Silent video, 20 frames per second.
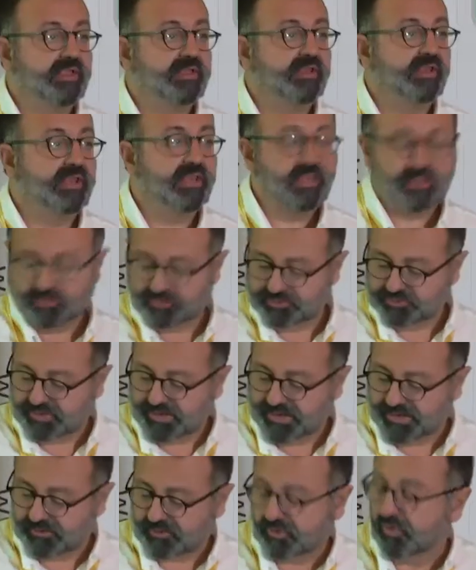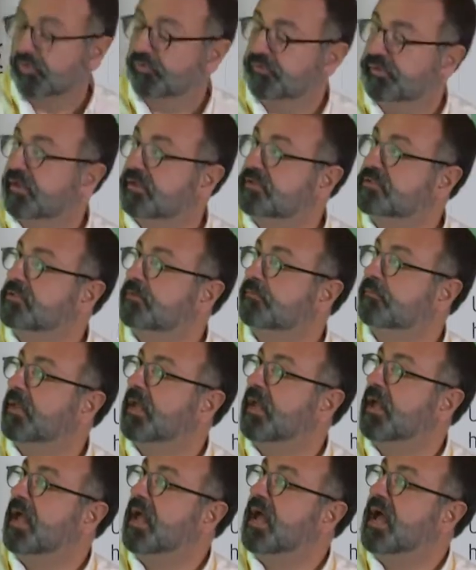the clinical trial context.
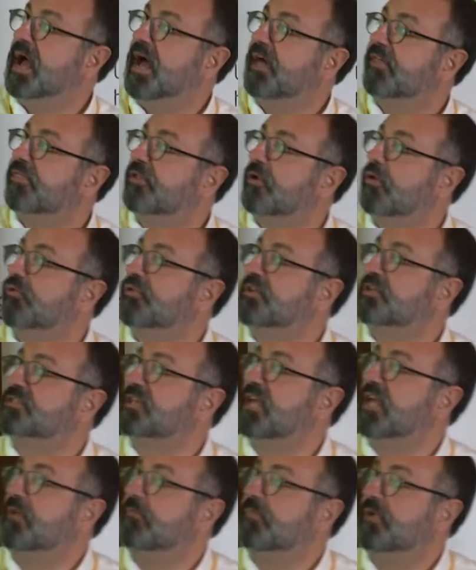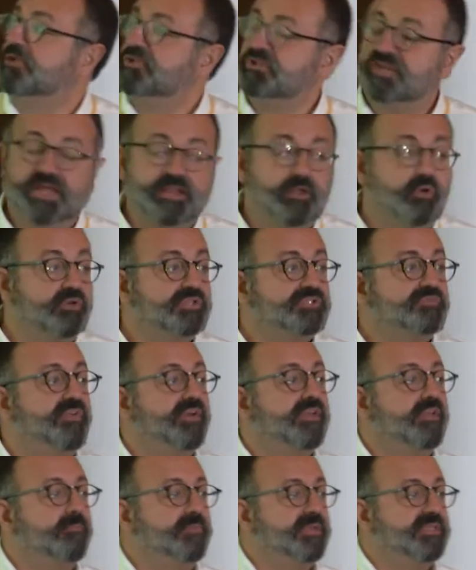I throw this image, I know it's
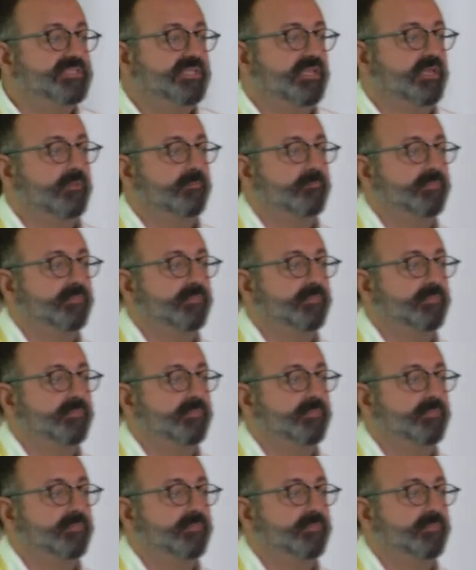very busy,